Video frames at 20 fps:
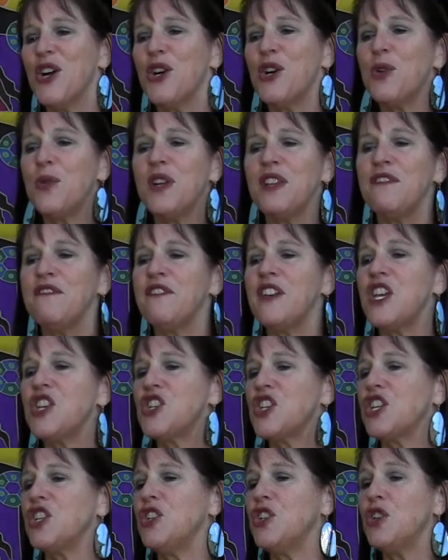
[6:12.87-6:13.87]
who
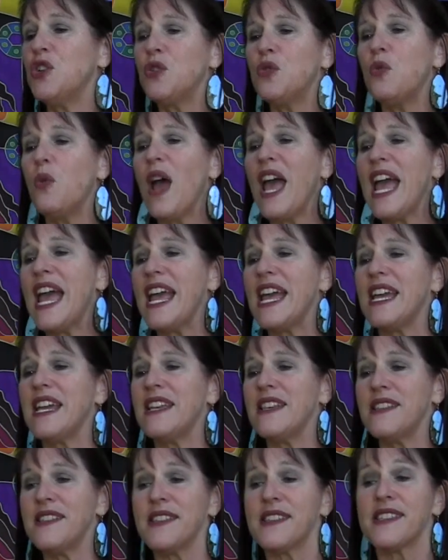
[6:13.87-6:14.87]
envisioned new
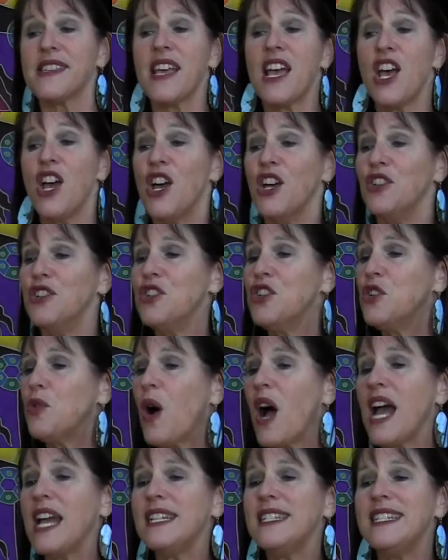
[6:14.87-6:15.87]
ways, new
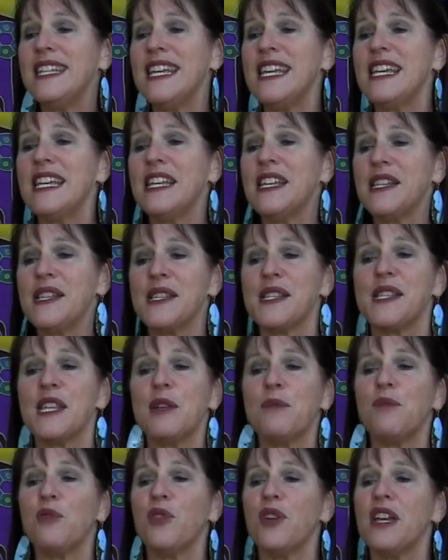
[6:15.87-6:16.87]
ideas
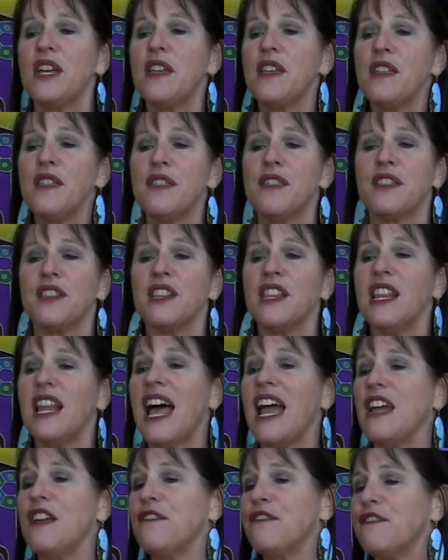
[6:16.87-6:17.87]
that breathed
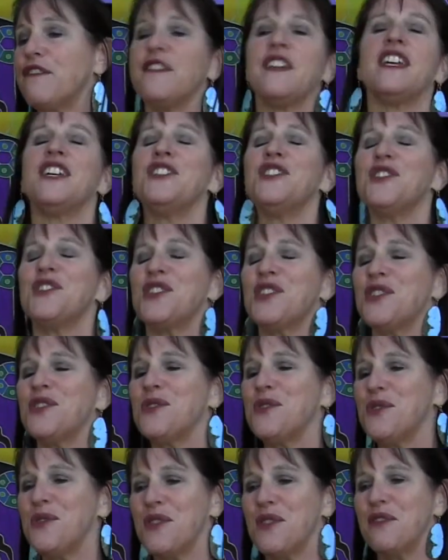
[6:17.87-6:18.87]
life
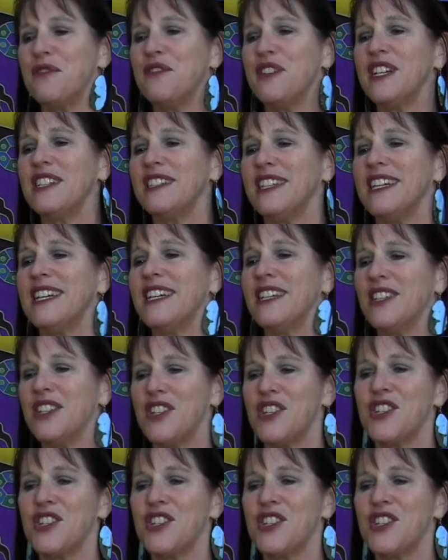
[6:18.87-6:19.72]
into the village.